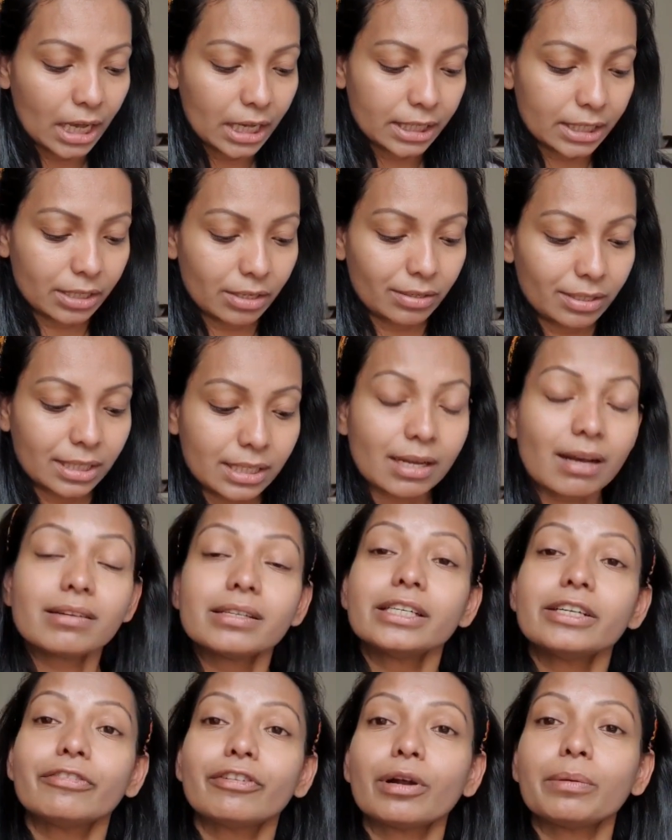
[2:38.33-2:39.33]
So
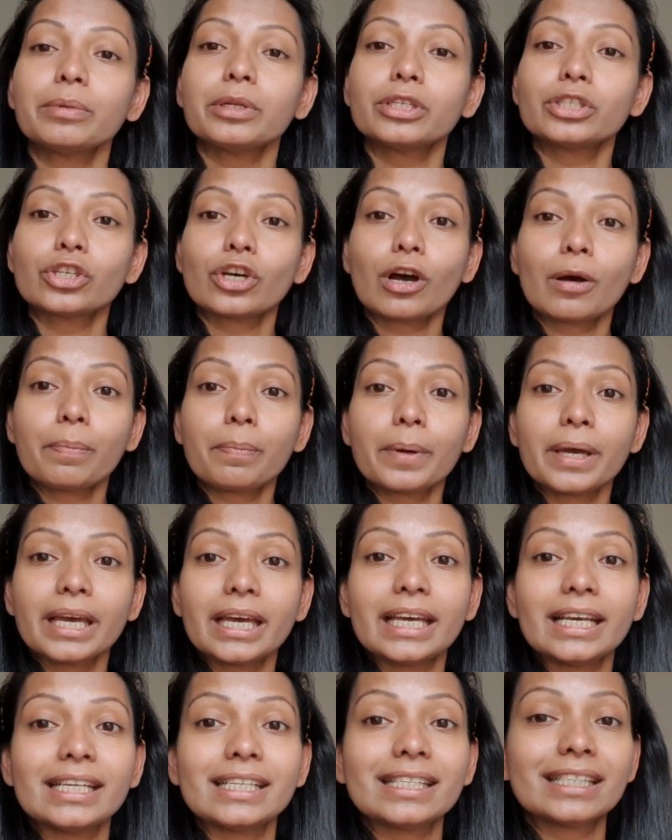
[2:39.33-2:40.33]
starting from the top
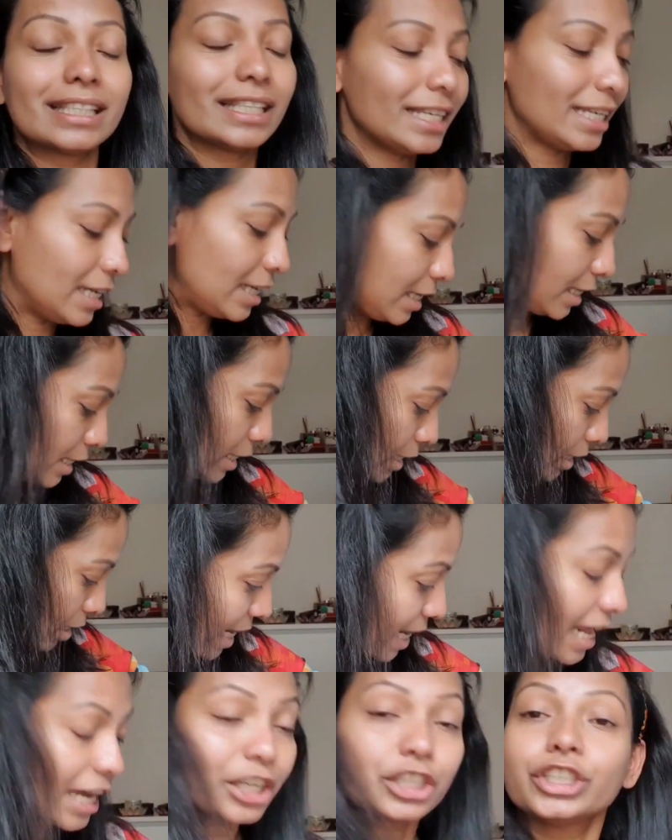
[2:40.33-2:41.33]
is the
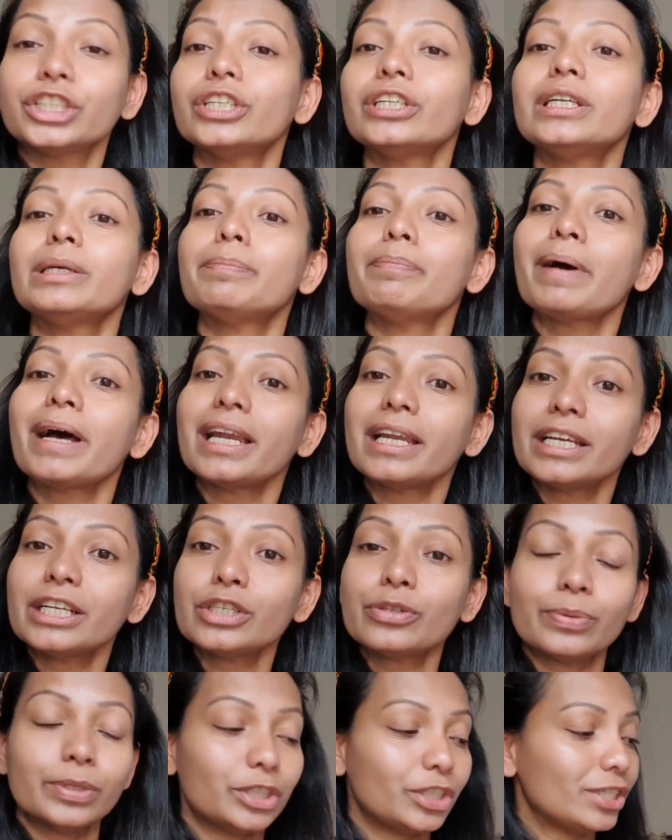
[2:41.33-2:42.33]
luxury
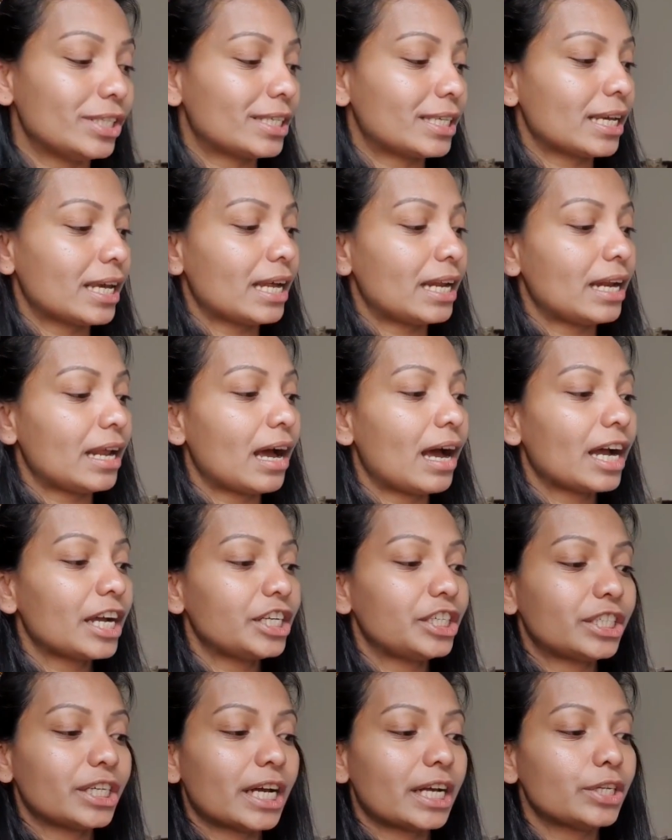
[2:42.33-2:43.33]
palette, which is an
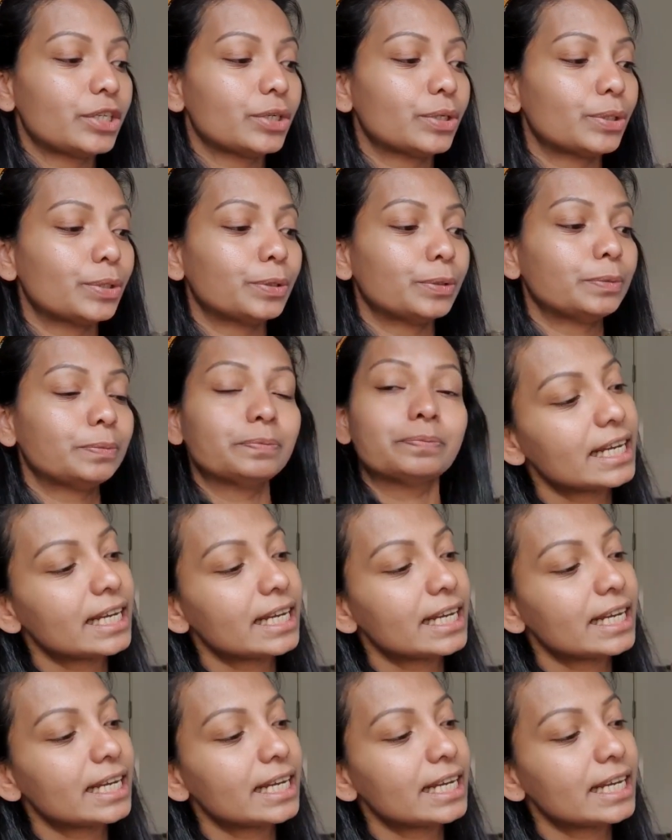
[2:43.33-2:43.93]
eyeshadow.